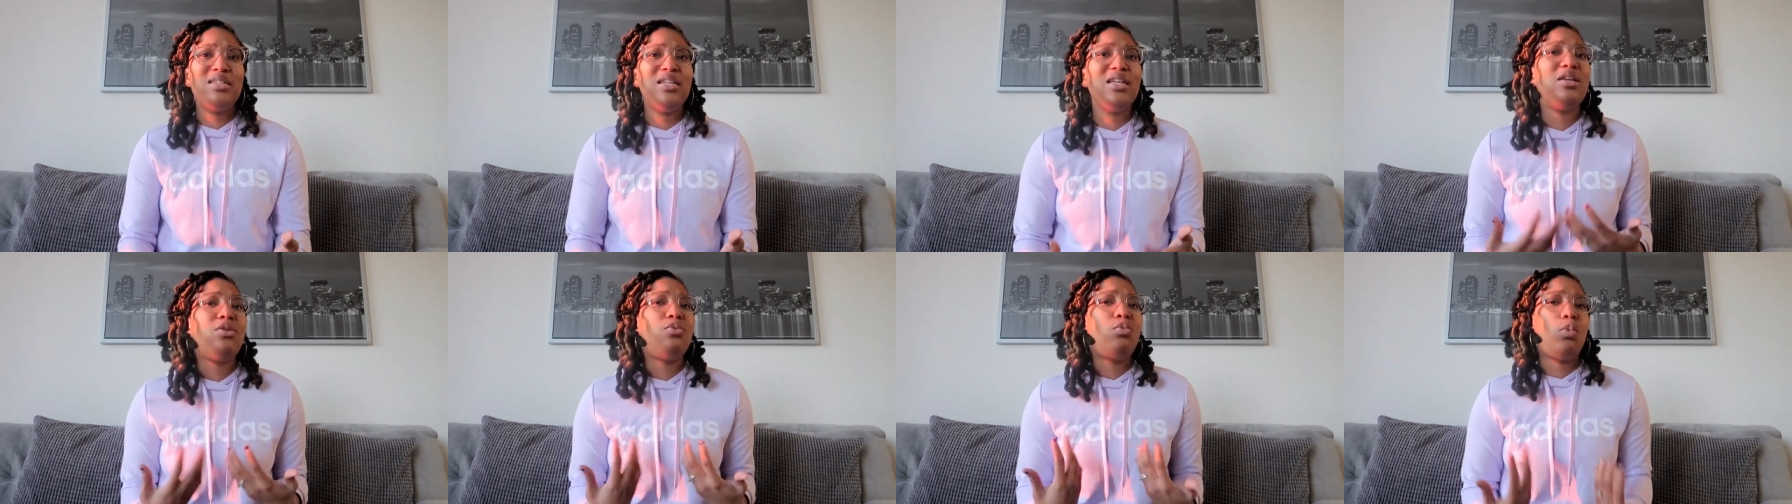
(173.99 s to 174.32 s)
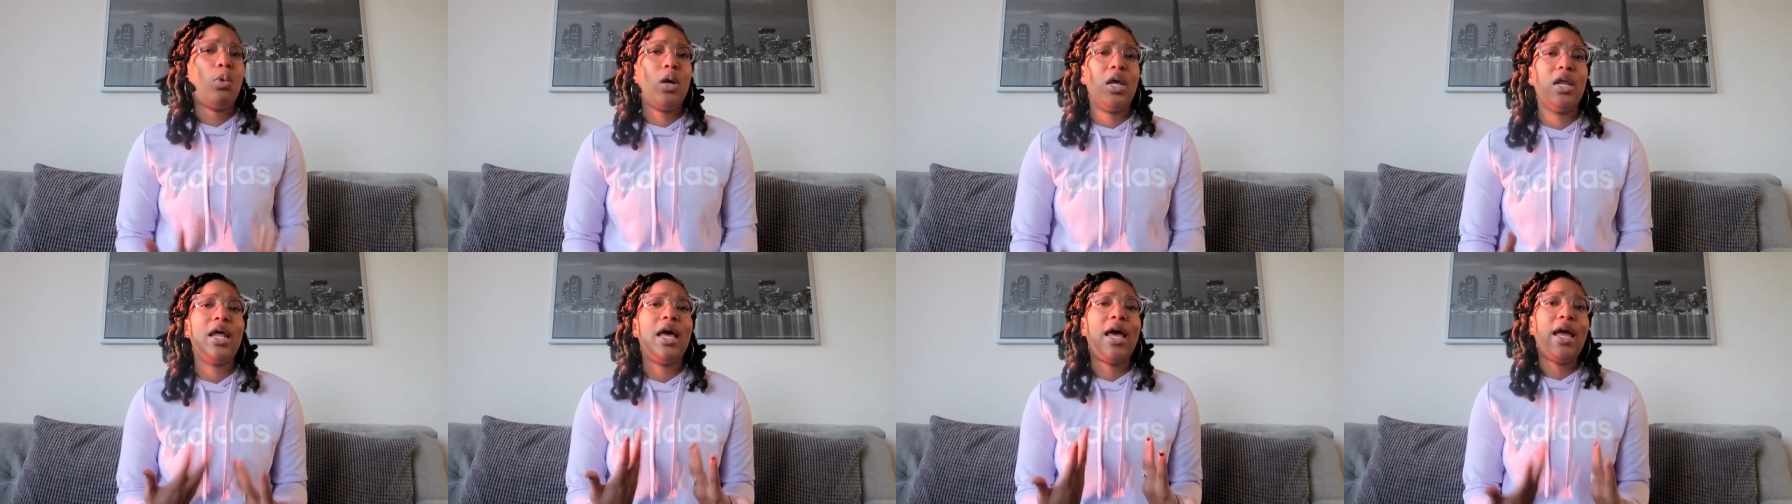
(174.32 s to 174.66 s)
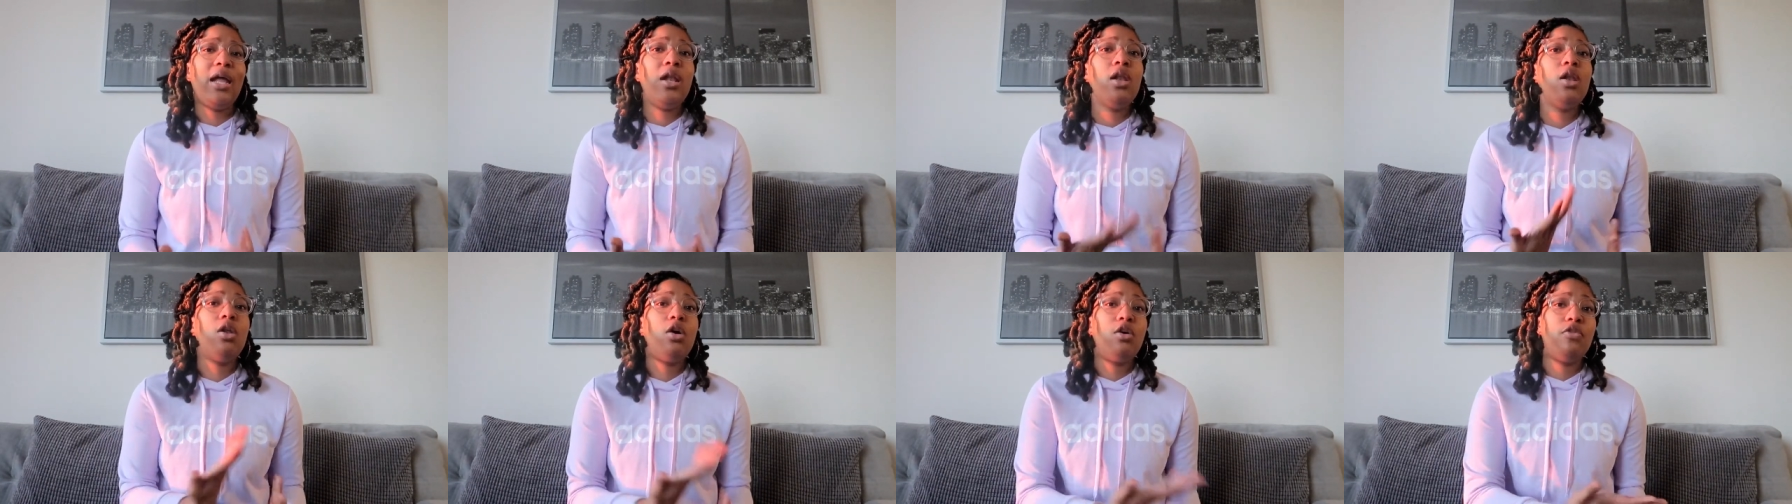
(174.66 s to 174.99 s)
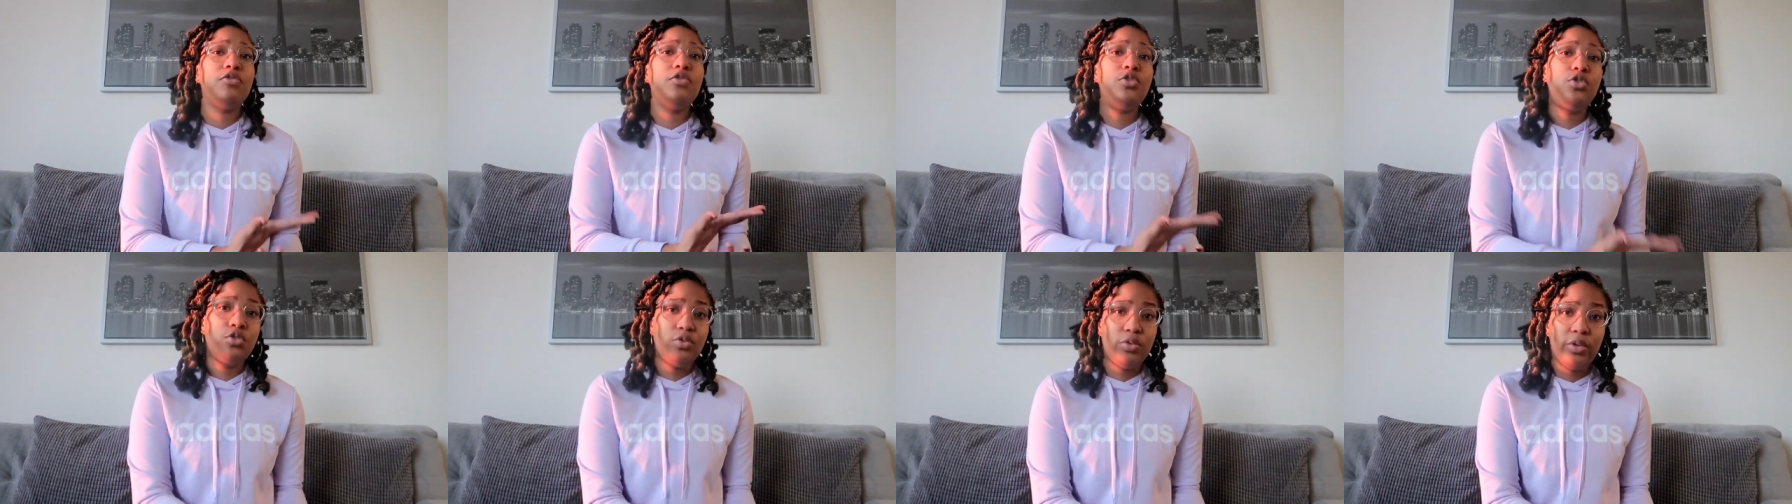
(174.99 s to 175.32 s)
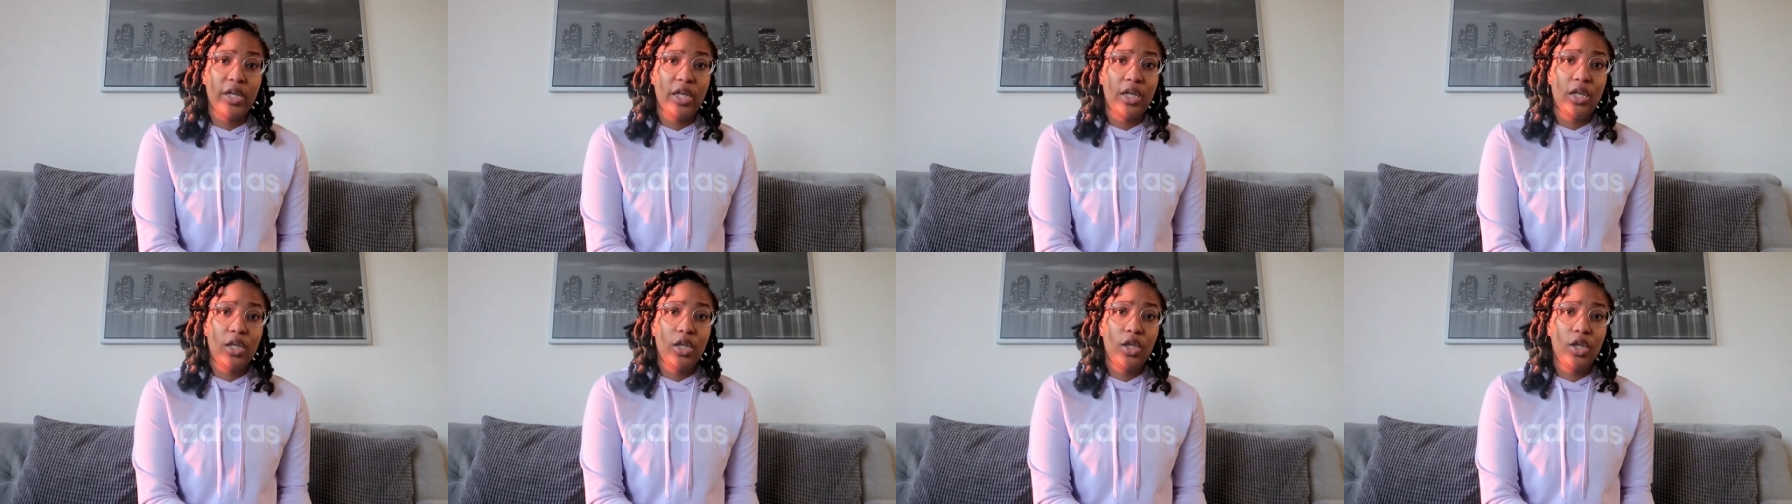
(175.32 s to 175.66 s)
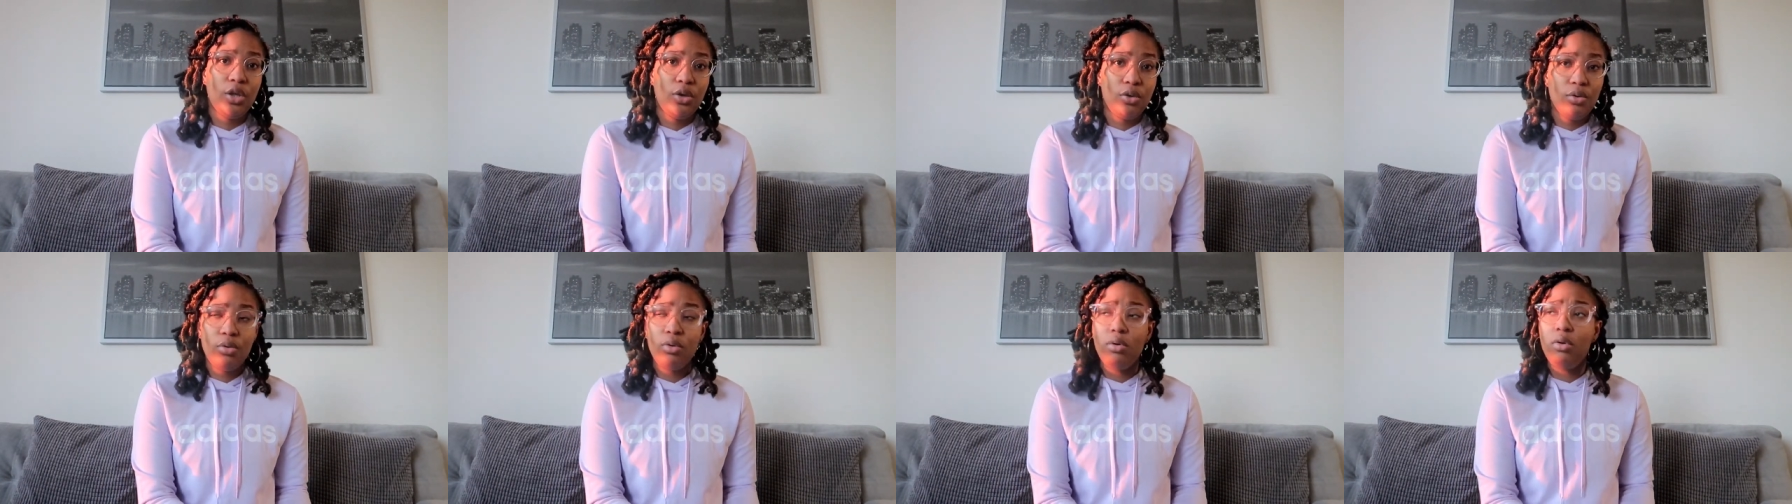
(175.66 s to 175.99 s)
did what i love doing
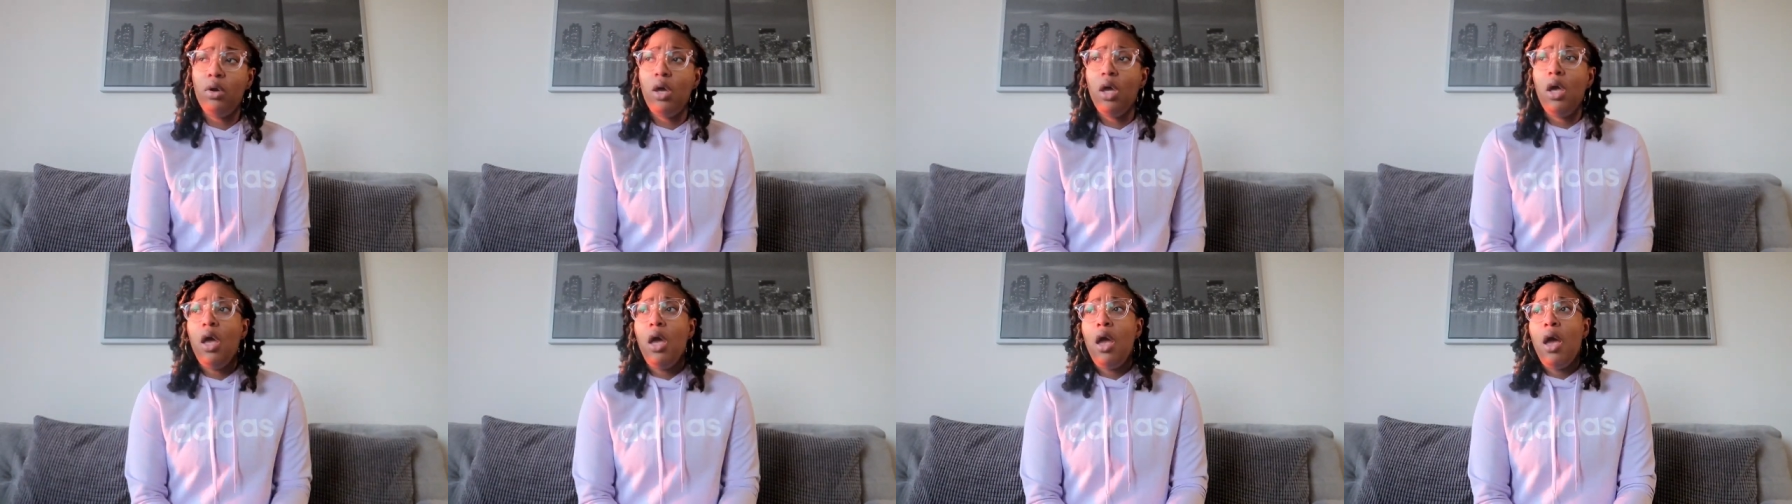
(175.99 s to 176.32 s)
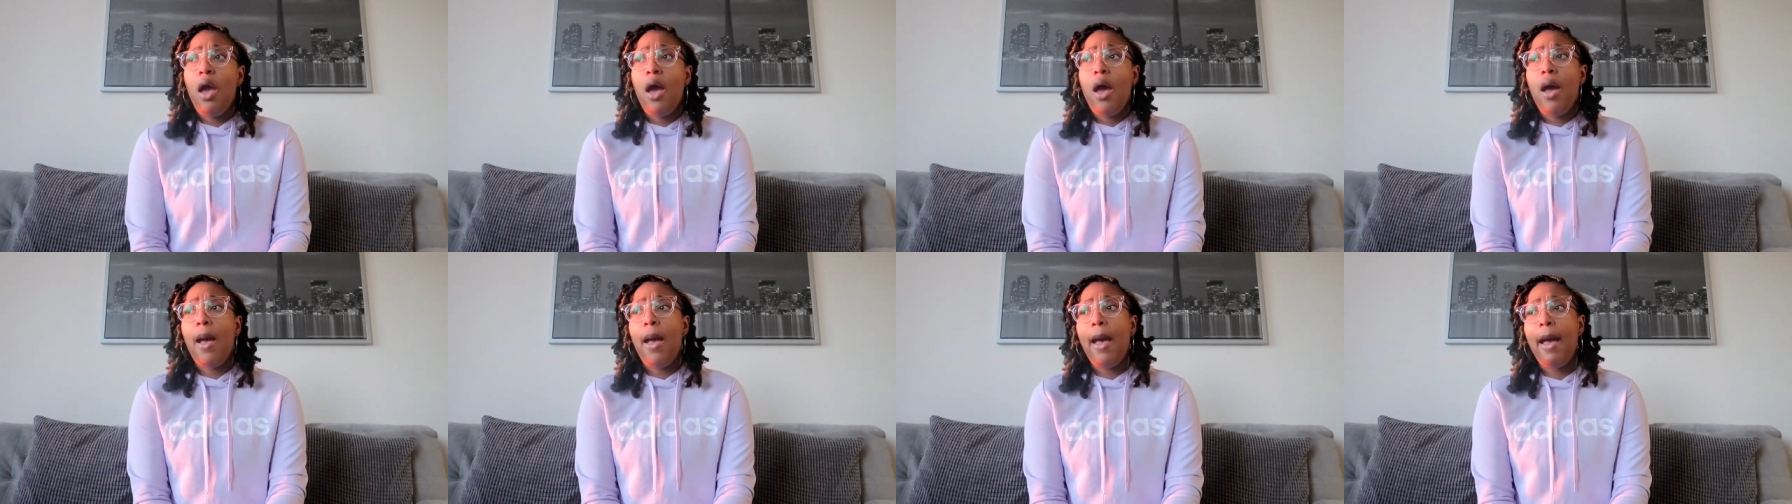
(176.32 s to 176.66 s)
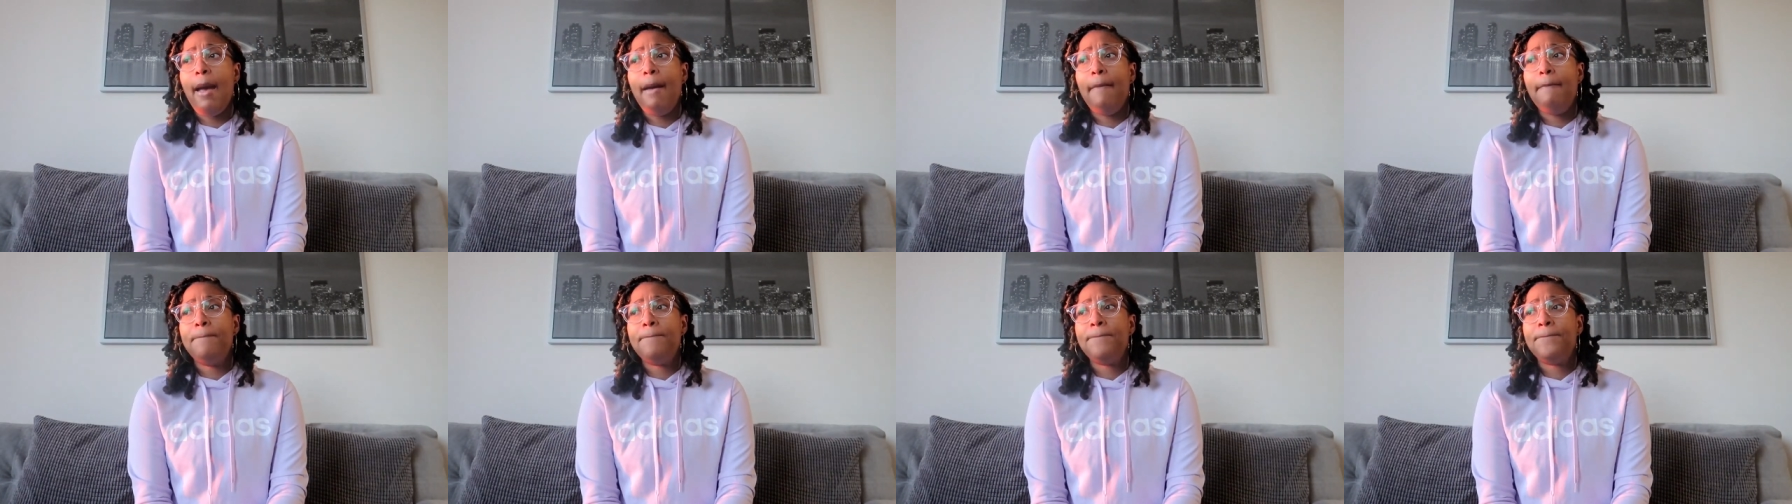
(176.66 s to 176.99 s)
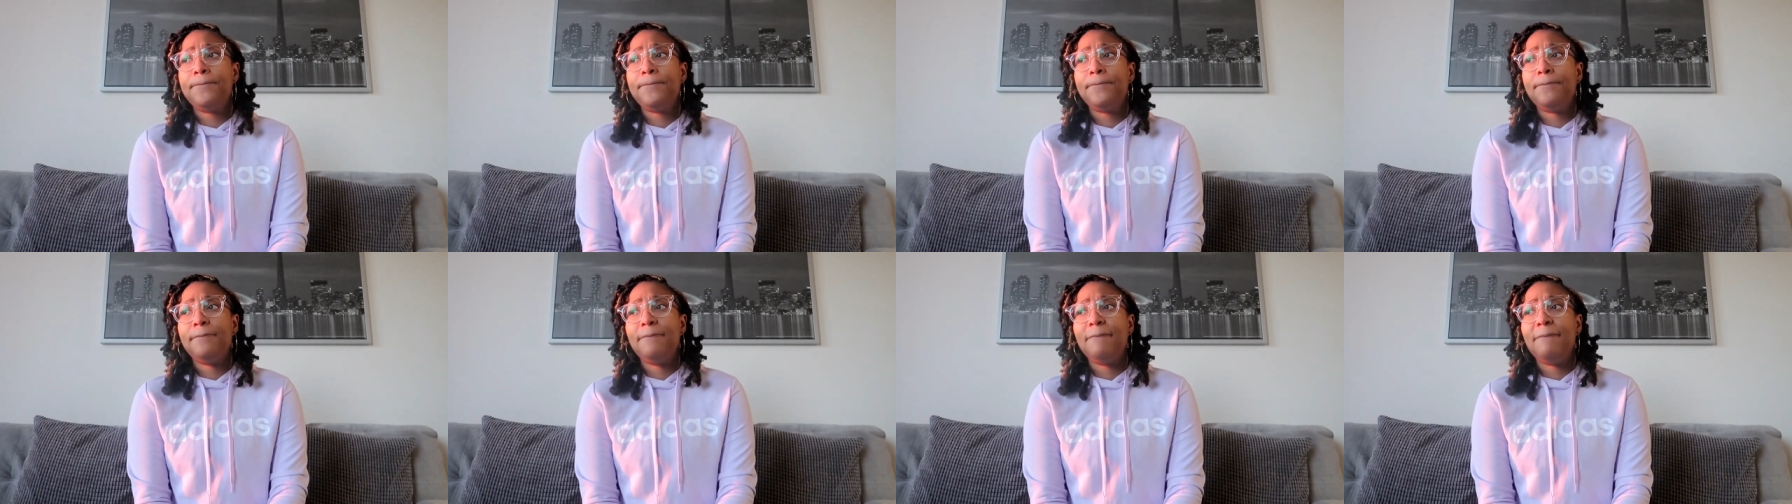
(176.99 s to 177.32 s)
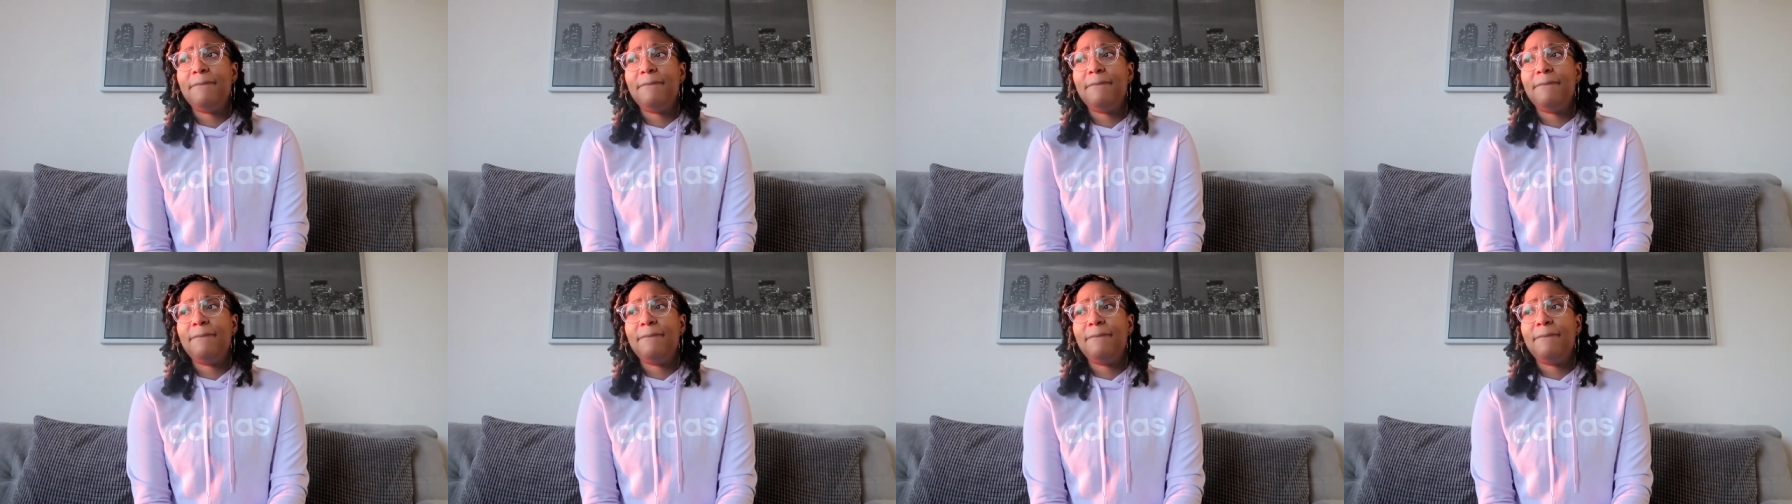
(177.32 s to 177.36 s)
you know um